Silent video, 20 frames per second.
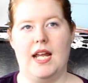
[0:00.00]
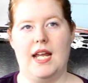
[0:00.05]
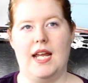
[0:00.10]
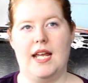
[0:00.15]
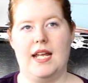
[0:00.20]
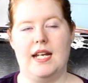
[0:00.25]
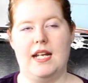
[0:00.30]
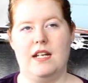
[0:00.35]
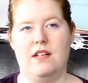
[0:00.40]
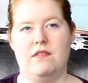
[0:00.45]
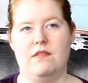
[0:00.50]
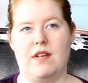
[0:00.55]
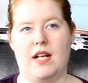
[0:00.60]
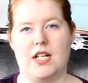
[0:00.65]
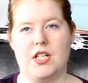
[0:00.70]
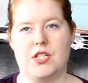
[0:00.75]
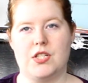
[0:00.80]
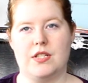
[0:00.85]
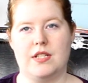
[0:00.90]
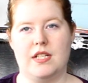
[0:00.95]
it
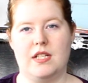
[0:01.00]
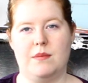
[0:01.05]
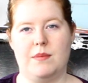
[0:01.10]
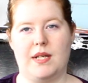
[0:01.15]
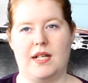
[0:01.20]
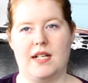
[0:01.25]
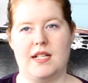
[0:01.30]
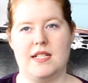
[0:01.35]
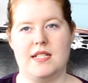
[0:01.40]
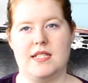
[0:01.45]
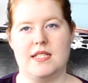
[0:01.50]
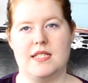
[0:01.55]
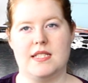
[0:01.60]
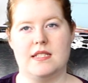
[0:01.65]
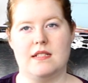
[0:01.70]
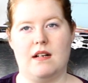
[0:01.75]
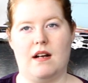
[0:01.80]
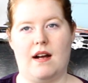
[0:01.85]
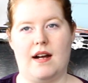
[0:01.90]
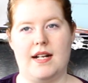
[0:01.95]
eventually, because
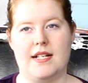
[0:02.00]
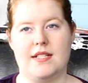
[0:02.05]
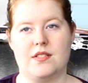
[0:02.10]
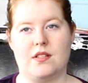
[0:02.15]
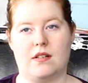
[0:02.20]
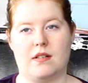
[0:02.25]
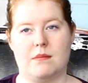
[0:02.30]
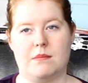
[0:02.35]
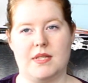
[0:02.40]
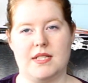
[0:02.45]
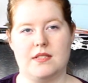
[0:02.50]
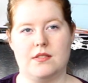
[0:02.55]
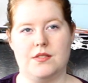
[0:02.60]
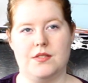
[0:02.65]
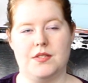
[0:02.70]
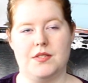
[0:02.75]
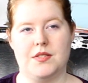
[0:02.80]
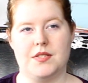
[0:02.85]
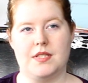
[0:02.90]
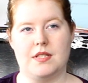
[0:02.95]
eyes are
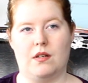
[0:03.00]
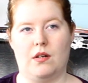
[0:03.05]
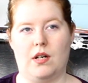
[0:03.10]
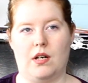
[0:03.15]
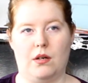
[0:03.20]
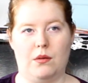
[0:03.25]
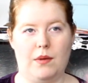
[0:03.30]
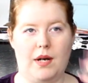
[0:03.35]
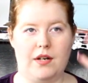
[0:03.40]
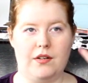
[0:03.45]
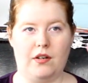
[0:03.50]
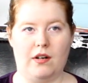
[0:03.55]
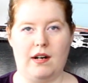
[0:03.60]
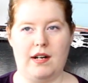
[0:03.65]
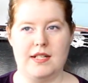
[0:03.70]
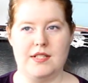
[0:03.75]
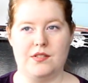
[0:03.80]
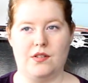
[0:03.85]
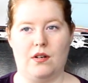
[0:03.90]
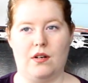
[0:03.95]
muscles, or around our
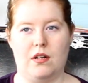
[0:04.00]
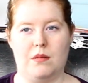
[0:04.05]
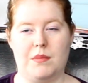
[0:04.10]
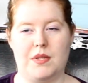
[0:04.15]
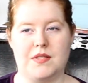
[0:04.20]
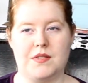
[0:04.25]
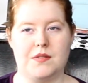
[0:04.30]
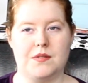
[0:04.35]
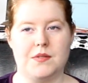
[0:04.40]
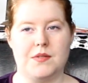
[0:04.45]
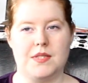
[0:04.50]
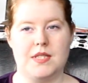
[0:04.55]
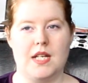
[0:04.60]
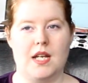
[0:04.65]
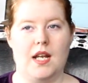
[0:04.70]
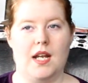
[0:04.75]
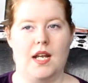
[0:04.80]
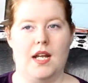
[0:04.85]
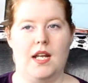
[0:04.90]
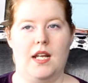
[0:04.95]
eyes are all muscles,
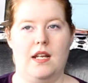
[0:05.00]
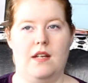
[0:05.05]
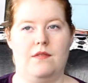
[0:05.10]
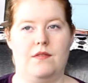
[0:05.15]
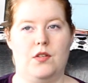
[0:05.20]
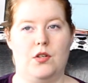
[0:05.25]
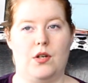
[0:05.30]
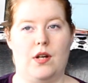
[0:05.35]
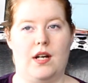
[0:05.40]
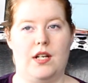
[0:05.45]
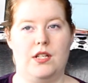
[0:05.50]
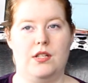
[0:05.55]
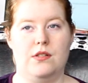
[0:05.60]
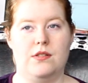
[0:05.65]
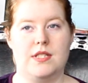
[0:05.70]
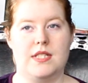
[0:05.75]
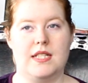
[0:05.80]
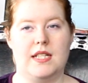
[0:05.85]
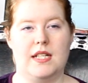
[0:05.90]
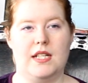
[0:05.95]
if you're not
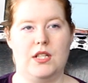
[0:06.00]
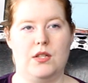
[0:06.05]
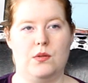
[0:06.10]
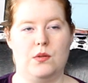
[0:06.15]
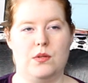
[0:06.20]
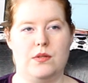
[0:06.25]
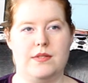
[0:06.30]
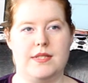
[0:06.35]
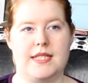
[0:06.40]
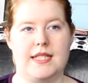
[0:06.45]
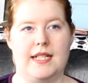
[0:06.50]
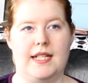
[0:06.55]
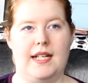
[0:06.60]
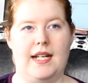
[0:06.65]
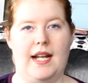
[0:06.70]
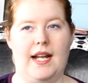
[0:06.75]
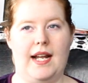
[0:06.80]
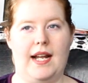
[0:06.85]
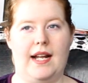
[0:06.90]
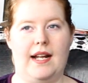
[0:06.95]
using it, you lose it,
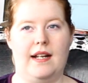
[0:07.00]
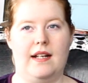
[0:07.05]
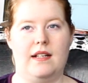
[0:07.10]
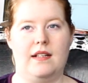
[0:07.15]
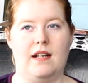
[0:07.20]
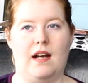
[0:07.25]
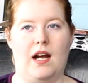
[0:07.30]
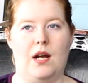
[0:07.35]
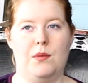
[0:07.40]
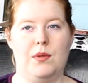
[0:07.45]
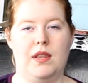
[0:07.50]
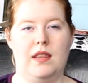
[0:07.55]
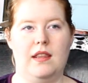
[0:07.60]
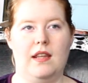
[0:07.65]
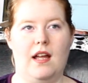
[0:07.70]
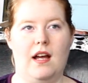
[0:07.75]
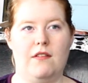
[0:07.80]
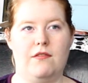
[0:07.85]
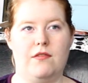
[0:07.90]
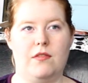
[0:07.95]
and I would
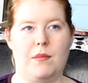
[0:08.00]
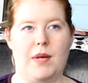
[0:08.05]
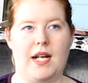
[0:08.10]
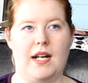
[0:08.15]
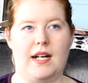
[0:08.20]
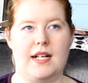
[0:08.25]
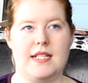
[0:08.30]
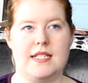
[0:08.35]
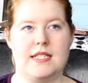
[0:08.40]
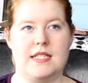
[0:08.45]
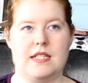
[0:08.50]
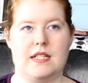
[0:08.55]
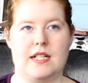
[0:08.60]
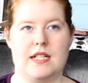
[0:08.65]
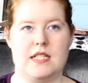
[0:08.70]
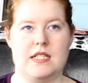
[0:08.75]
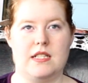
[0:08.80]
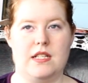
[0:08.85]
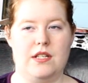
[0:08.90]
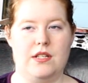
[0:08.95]
love for my eyes to
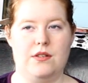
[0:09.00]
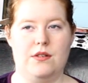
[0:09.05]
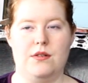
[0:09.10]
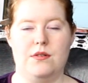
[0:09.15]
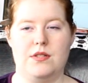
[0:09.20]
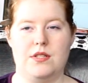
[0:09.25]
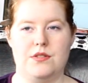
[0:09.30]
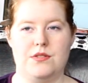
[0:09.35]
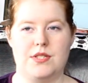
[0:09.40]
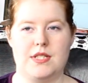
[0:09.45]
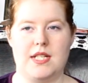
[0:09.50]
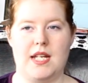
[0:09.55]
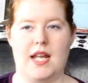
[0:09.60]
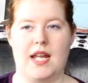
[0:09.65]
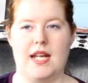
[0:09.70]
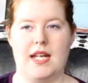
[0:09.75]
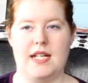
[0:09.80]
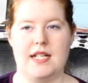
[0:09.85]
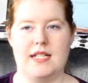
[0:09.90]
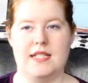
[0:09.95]
continue to
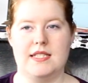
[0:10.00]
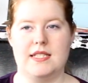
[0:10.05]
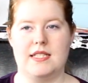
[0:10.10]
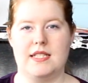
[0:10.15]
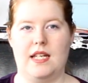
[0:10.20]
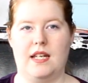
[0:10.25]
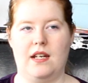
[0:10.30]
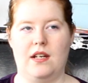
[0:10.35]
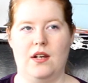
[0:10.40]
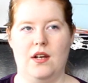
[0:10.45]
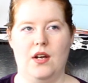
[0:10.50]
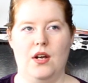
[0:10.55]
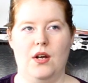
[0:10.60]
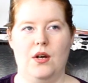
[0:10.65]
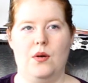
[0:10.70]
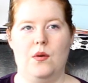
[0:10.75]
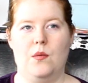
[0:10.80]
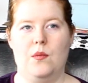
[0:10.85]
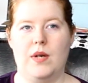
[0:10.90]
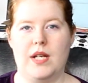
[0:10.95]
stay in sync
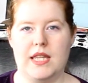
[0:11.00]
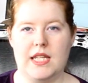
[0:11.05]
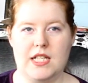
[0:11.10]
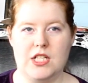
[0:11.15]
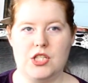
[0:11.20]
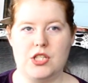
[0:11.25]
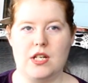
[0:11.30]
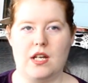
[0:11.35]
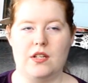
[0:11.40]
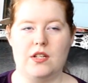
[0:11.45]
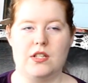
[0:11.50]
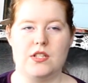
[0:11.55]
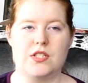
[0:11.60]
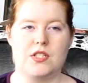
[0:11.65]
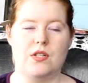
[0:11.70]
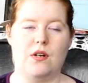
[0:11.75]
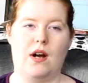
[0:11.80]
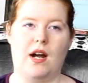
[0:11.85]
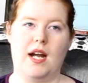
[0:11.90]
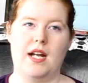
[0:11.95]
with each other,
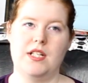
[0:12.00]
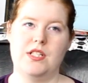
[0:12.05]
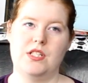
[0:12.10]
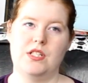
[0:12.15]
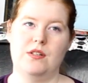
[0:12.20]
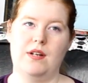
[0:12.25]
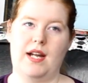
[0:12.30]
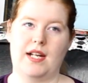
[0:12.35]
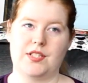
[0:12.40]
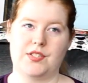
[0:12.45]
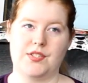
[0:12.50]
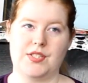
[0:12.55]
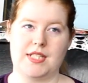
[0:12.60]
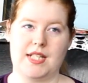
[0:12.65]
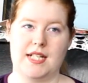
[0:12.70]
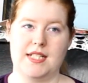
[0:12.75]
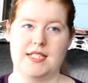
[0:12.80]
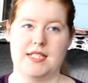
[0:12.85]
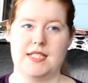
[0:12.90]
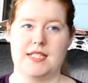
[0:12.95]
so I do
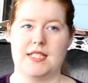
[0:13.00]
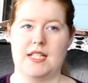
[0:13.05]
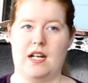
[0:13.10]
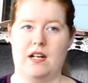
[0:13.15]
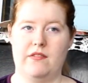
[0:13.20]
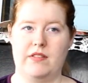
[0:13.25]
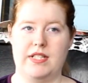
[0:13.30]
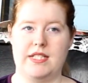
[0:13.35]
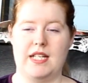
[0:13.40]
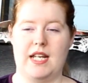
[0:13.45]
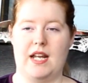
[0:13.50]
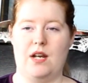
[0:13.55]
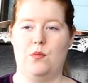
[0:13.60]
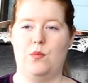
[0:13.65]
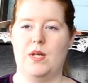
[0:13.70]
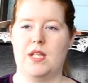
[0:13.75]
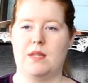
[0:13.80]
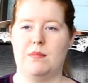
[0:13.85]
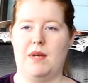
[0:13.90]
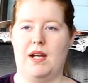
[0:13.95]
exercises every day
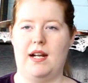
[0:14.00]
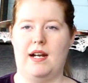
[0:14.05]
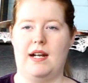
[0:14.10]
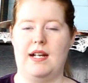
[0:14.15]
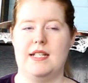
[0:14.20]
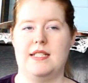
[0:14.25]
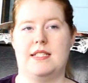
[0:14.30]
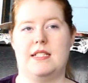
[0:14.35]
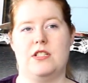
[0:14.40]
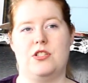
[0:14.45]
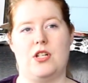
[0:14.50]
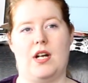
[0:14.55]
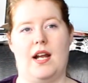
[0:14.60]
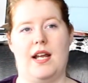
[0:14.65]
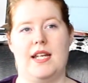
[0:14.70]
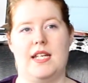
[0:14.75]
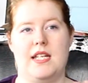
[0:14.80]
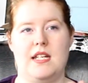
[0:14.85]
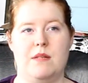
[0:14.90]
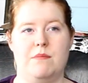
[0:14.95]
with my eyes to try
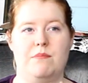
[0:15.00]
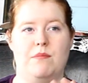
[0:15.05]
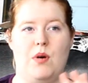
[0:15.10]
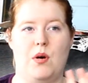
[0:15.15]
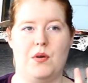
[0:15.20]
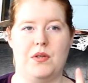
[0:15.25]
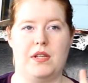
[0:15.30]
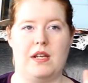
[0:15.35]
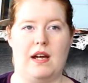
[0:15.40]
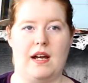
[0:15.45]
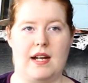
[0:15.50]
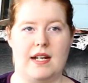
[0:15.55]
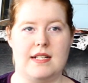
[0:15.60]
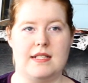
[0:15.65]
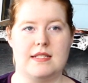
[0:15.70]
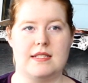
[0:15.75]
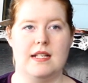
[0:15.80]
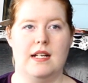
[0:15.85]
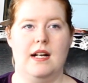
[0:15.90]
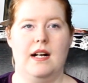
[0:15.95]
and keep both eyes